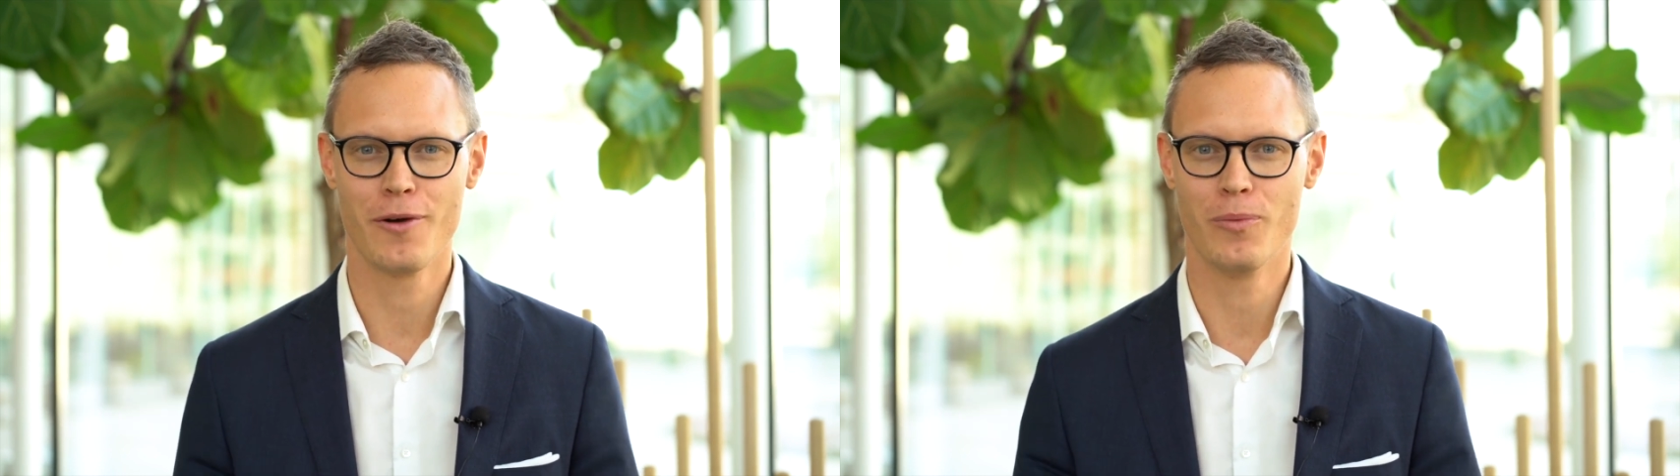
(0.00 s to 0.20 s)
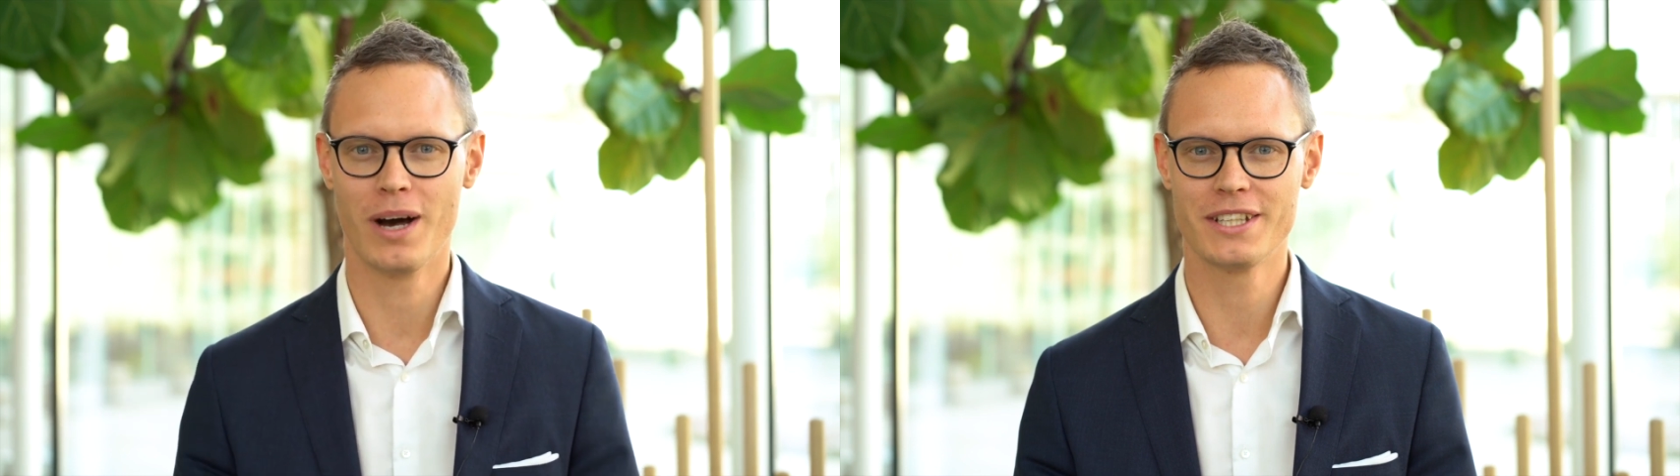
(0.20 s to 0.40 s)

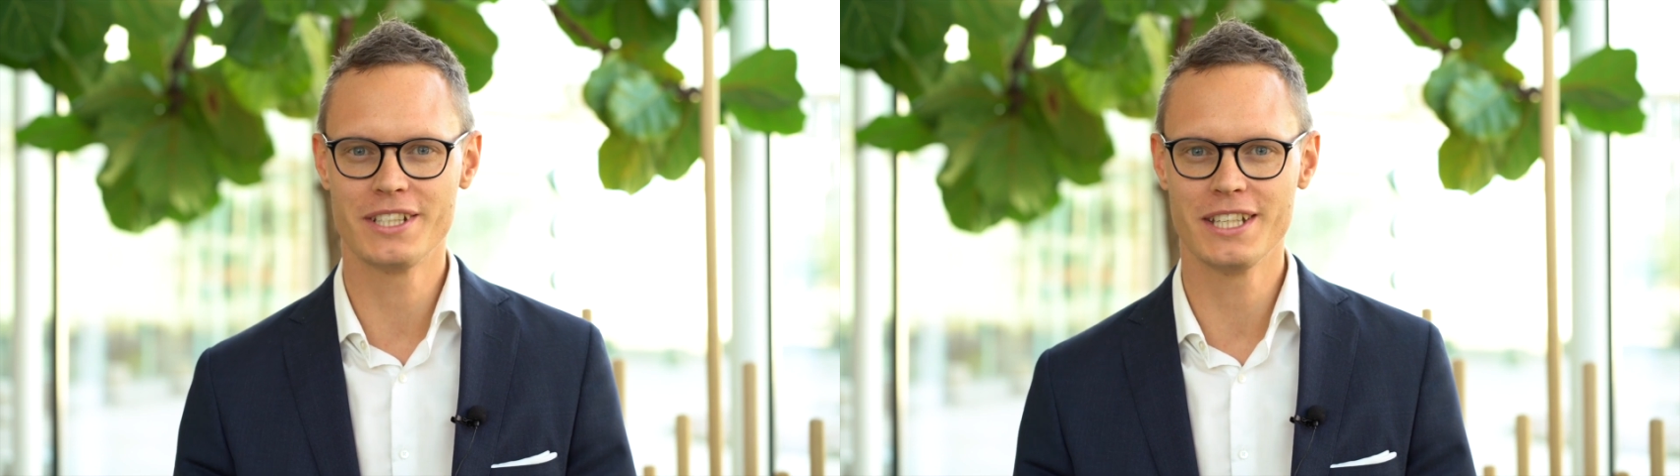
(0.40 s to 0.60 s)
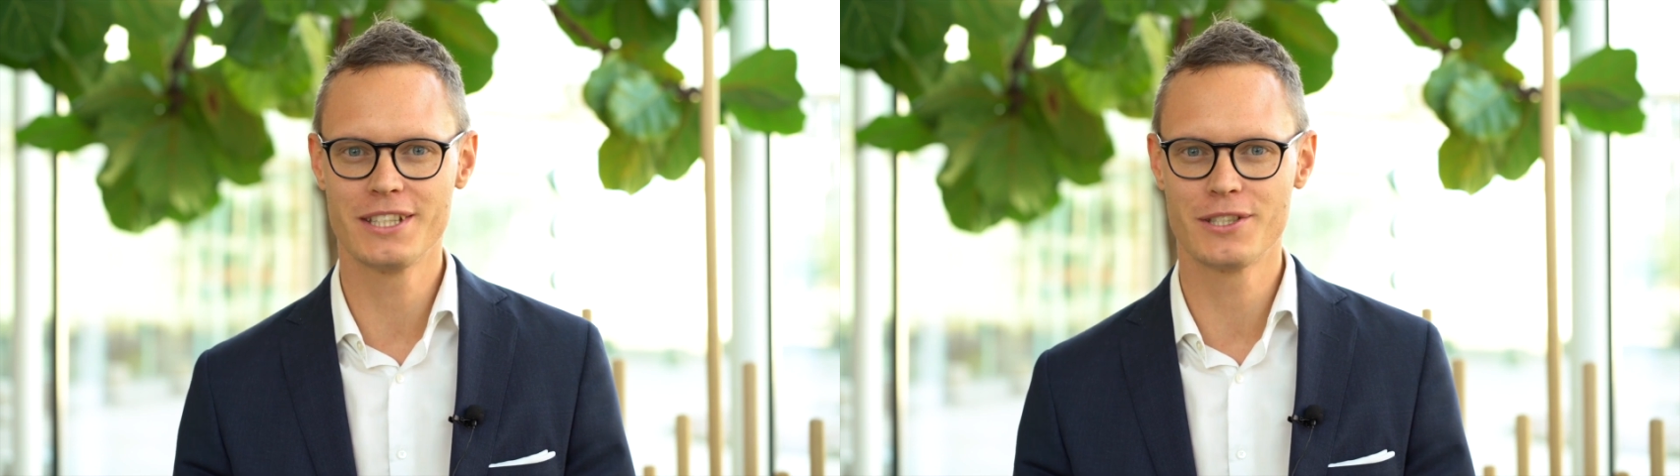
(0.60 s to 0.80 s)

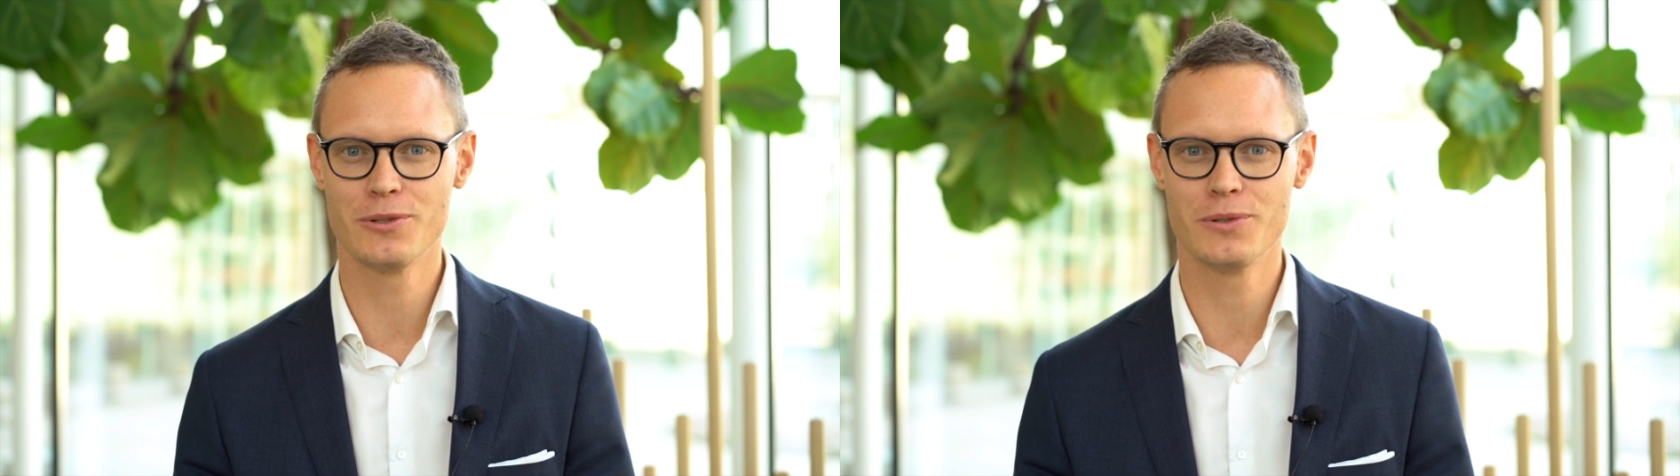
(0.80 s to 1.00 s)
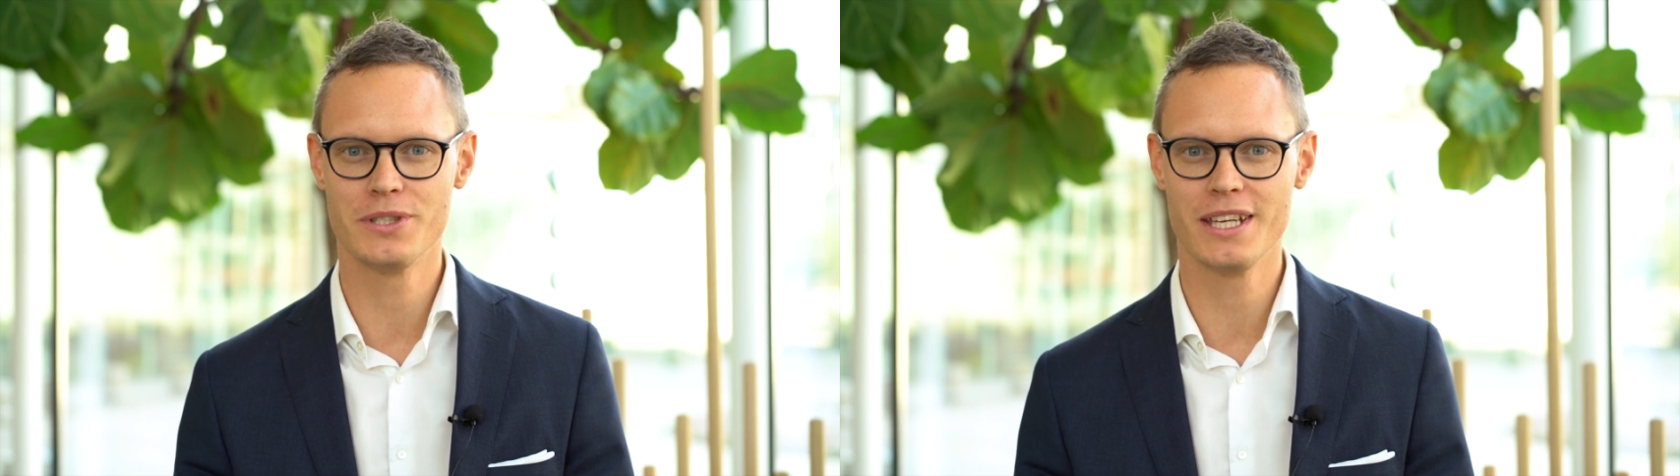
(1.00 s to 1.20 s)
1G,
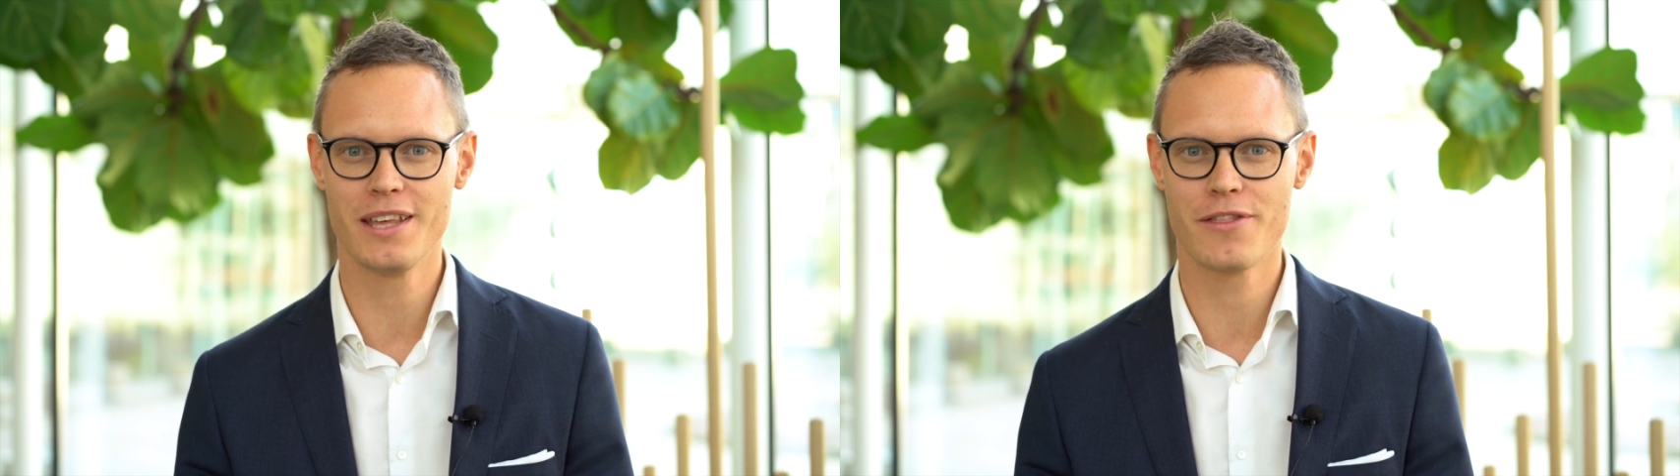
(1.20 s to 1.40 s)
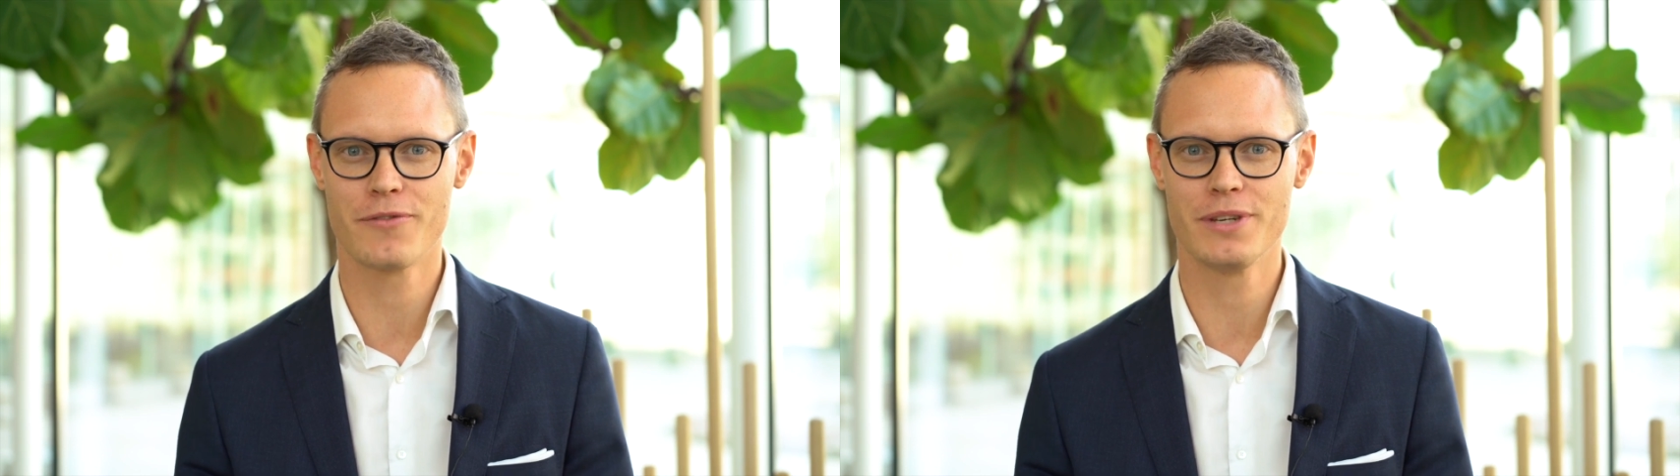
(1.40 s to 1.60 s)

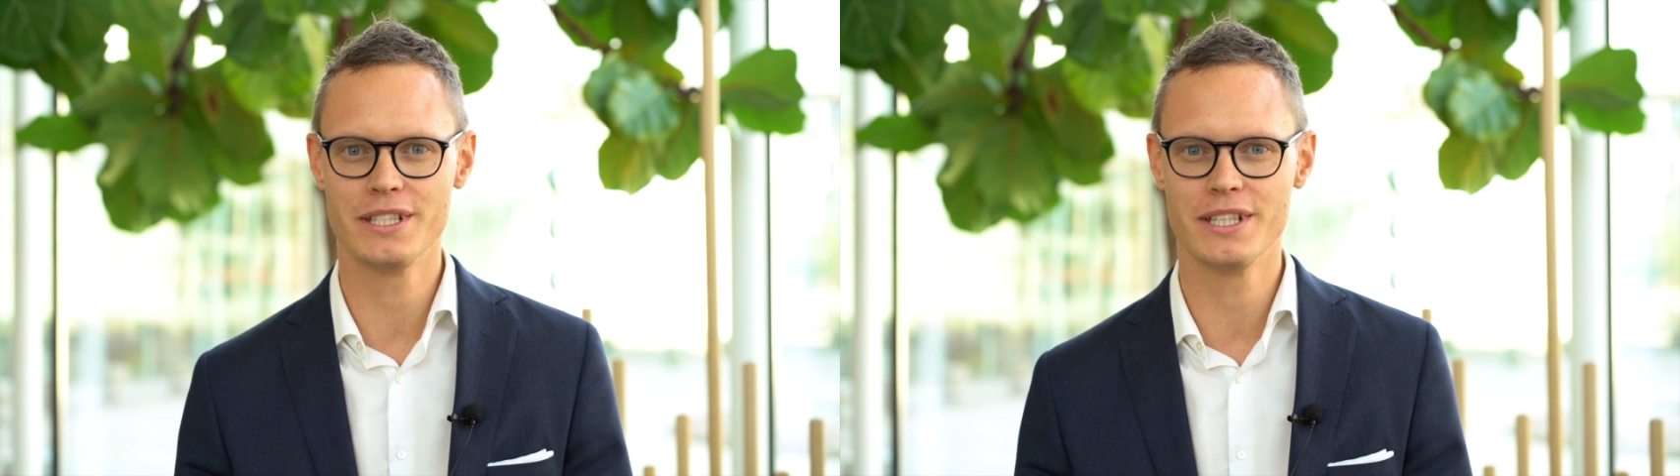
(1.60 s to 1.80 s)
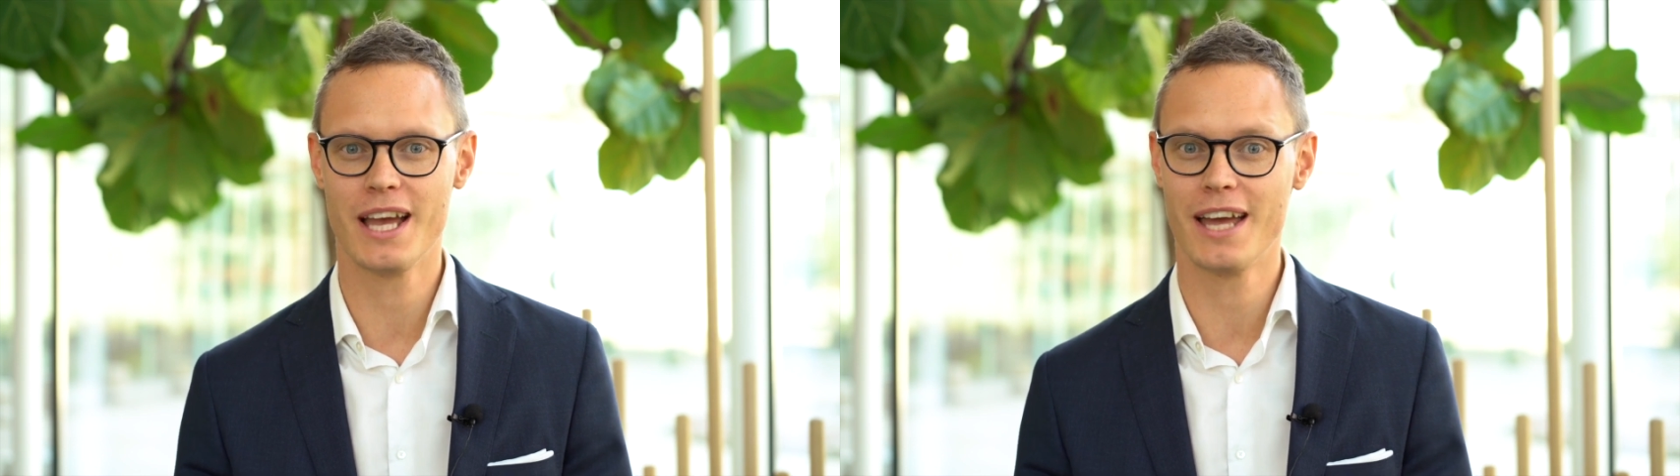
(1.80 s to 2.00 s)
2G, 3G,